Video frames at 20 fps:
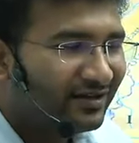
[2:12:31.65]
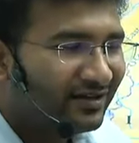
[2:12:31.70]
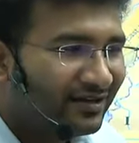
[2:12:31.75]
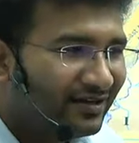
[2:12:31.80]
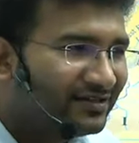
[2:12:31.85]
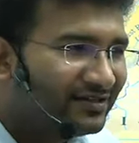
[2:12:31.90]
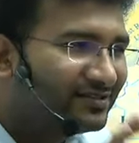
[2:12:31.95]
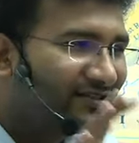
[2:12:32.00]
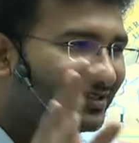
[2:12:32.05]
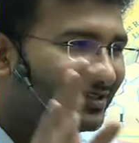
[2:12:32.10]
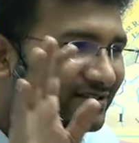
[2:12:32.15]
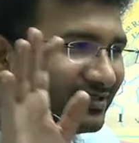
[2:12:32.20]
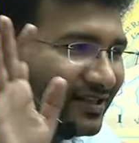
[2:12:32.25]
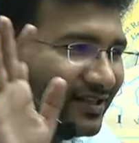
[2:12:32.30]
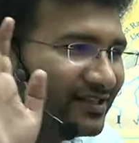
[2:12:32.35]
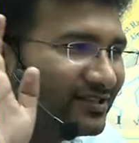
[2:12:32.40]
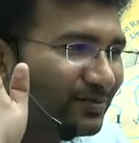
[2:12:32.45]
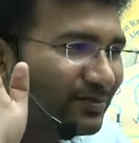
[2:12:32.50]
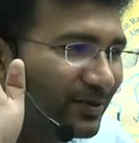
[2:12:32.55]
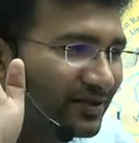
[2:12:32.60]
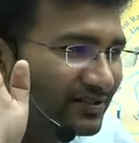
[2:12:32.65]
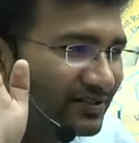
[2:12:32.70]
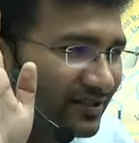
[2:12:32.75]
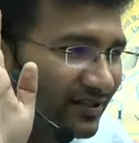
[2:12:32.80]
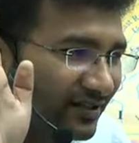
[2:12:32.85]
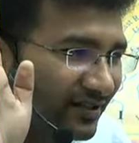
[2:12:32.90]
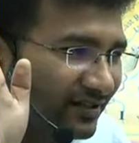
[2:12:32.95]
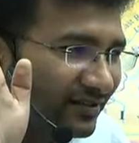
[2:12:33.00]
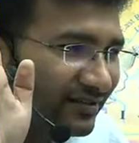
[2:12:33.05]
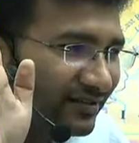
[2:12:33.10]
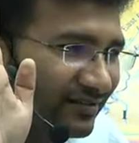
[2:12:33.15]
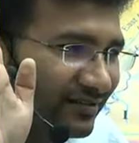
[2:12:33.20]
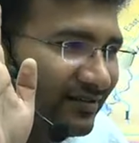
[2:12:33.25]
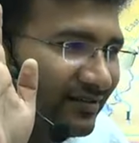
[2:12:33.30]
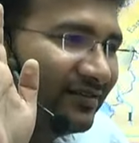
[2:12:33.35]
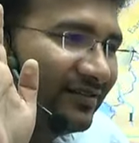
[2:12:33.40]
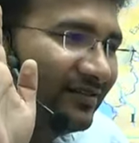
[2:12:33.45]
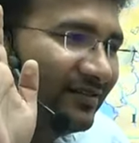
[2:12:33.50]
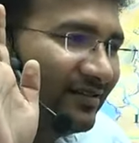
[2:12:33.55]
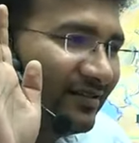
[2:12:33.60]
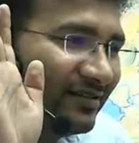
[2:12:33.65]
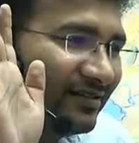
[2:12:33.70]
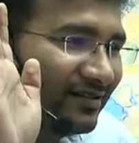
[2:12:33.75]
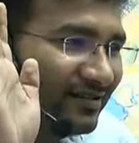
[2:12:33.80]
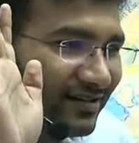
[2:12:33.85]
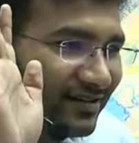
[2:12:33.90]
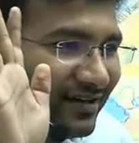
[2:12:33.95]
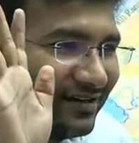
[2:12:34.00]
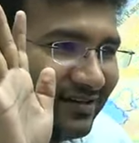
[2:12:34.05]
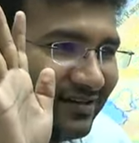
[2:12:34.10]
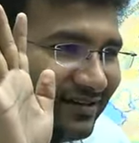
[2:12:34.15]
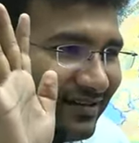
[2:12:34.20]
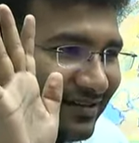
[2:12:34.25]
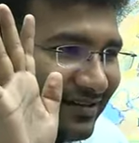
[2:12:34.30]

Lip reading: It's just 6%. Right?